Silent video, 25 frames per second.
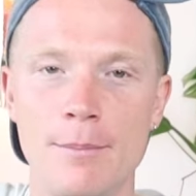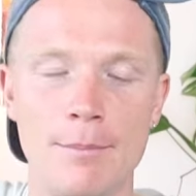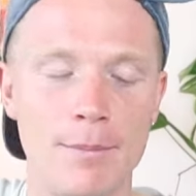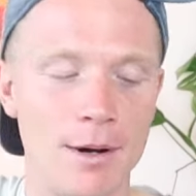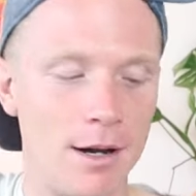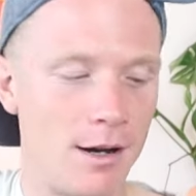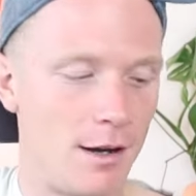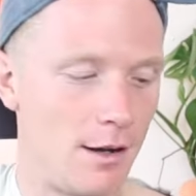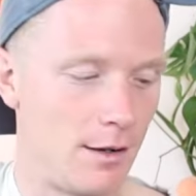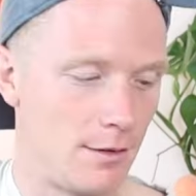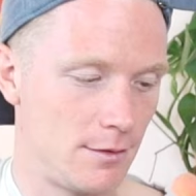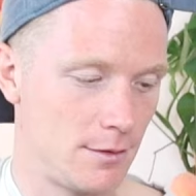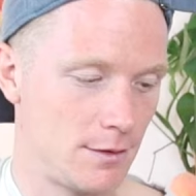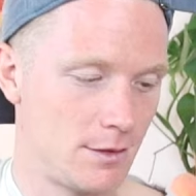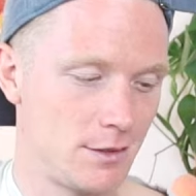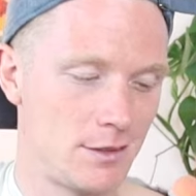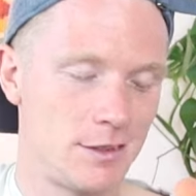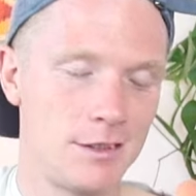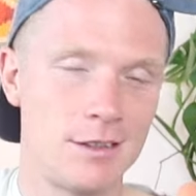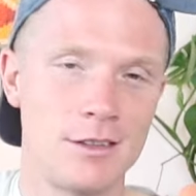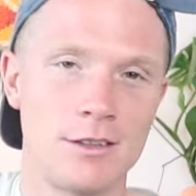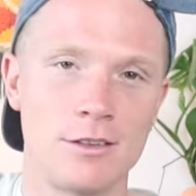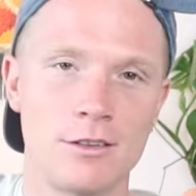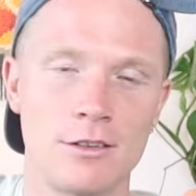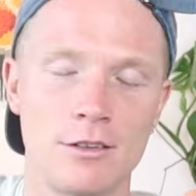bar.
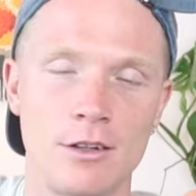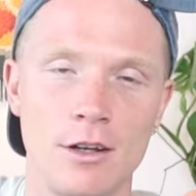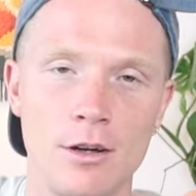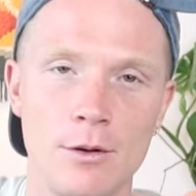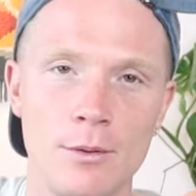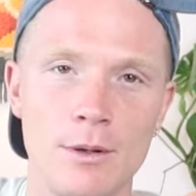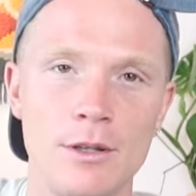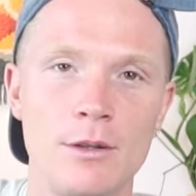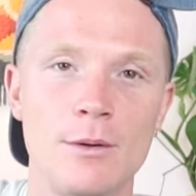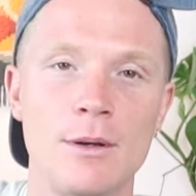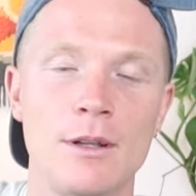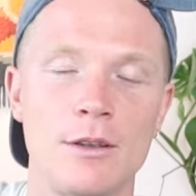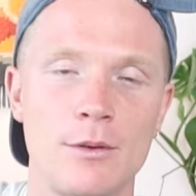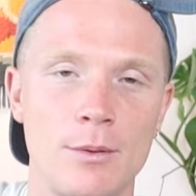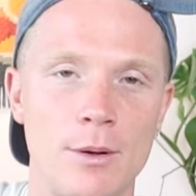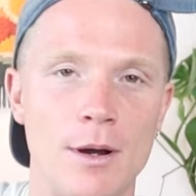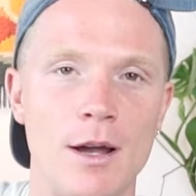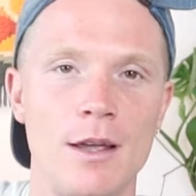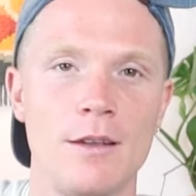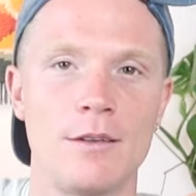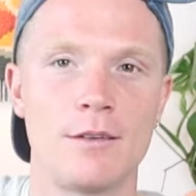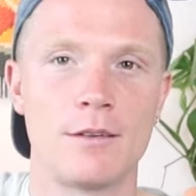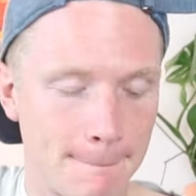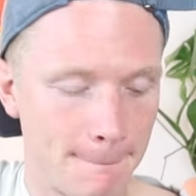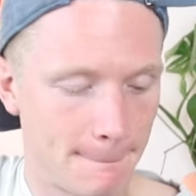So we do it twice.